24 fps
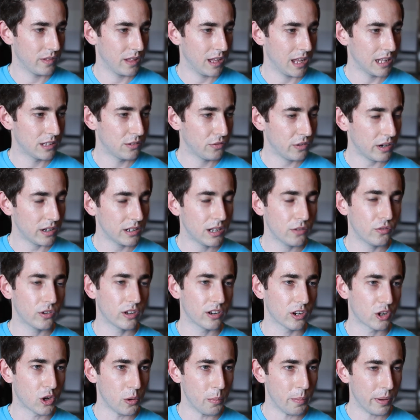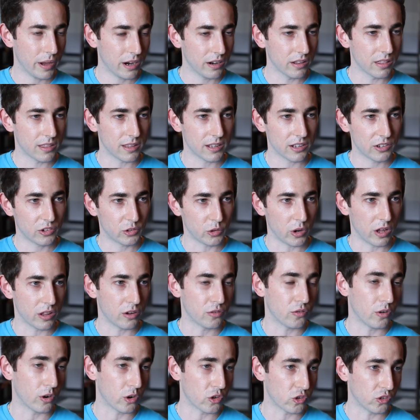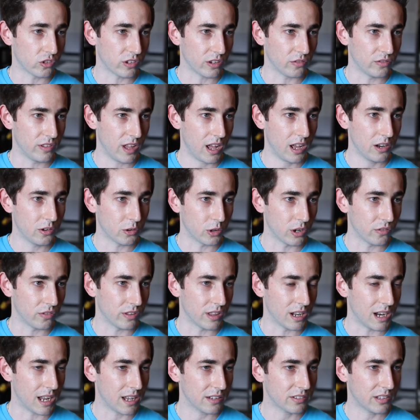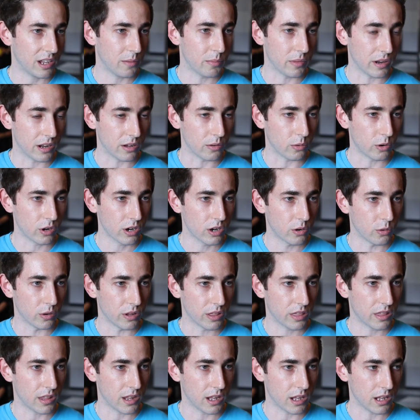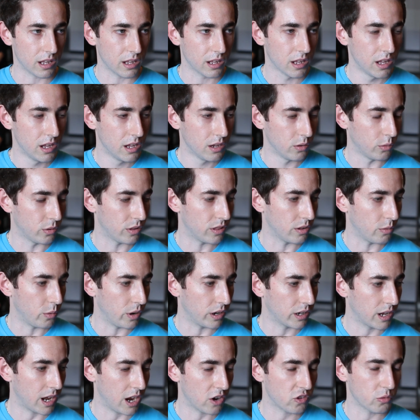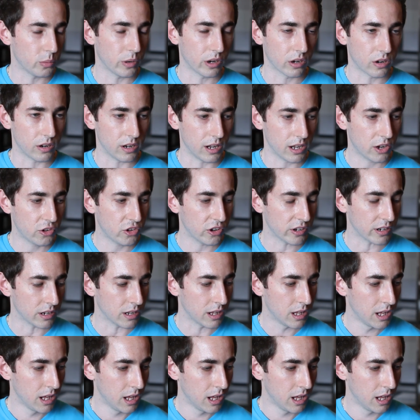It's very difficult to compare this to other photoshoots I've done or even the last time that I worked with, uh, with the White Cashmere collection.